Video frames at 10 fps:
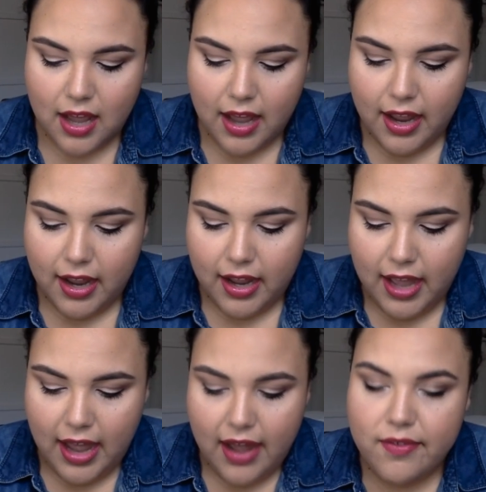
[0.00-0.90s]
I
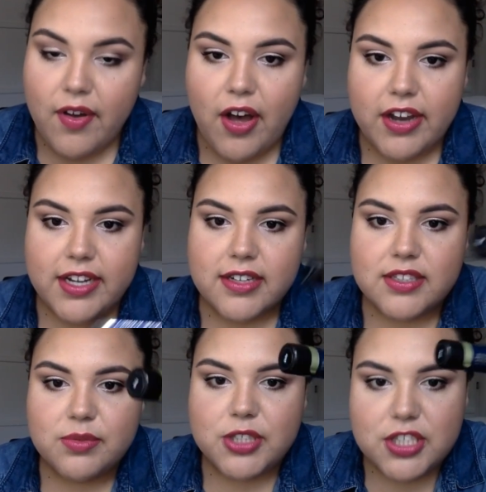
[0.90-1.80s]
have
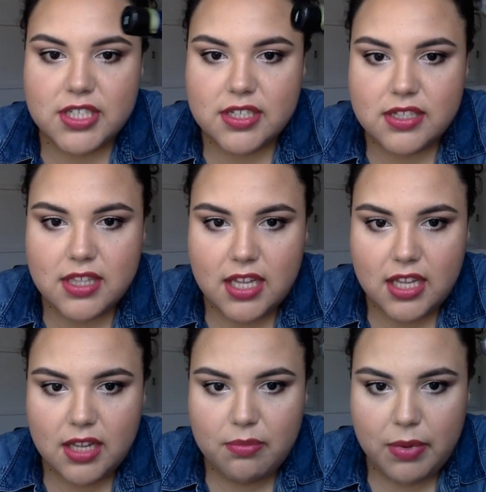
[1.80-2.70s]
Onyx, which is
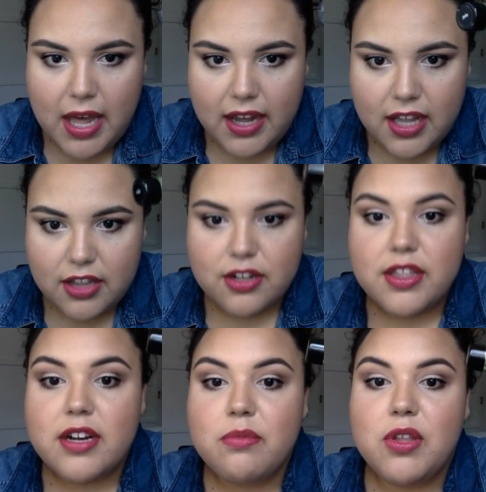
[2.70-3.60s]
the black color
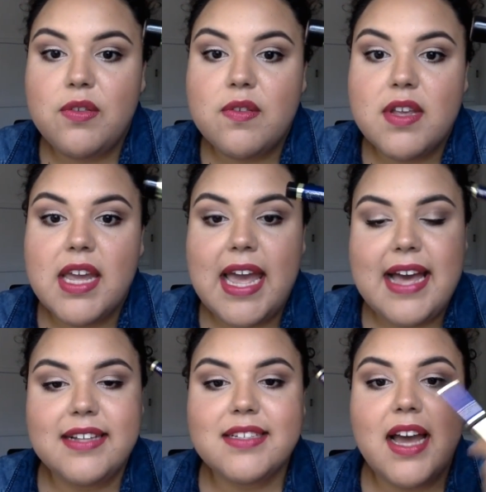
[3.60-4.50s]
that I'm using
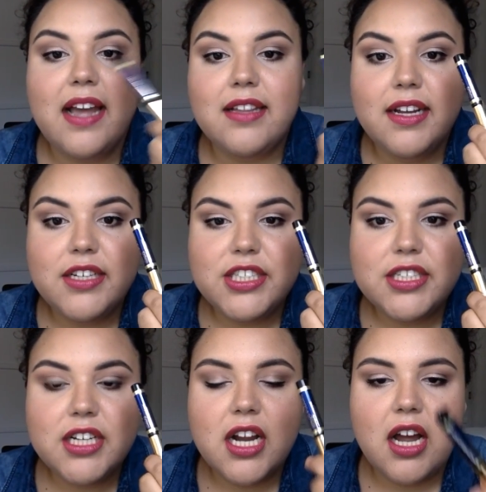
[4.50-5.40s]
as
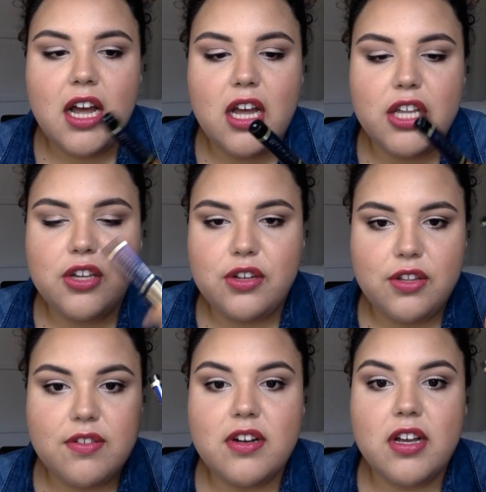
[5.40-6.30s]
eyeliner. You can
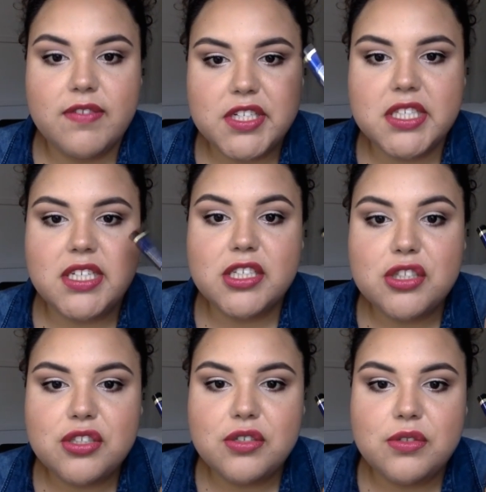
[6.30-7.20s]
use it obviously
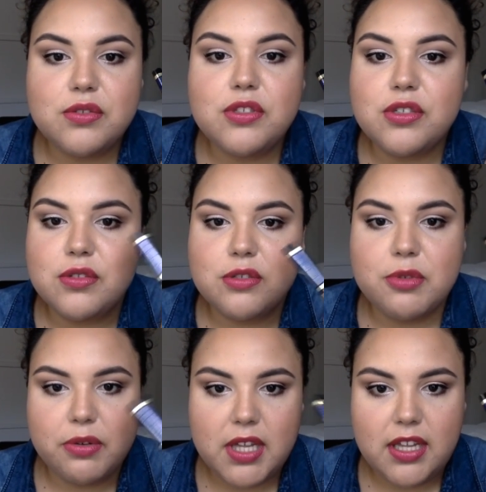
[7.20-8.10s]
to do
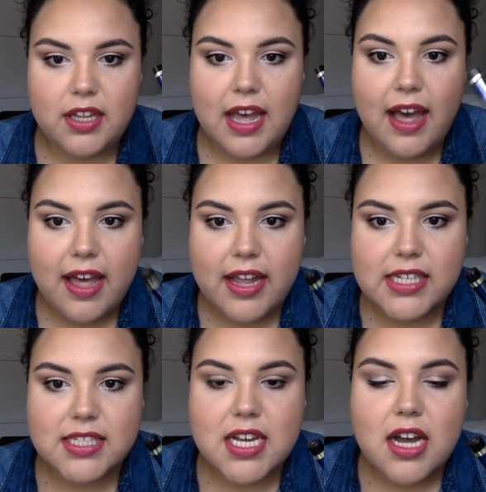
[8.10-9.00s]
smoky
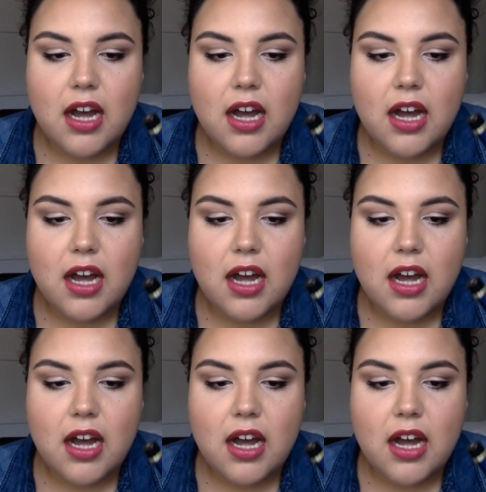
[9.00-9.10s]
eyes.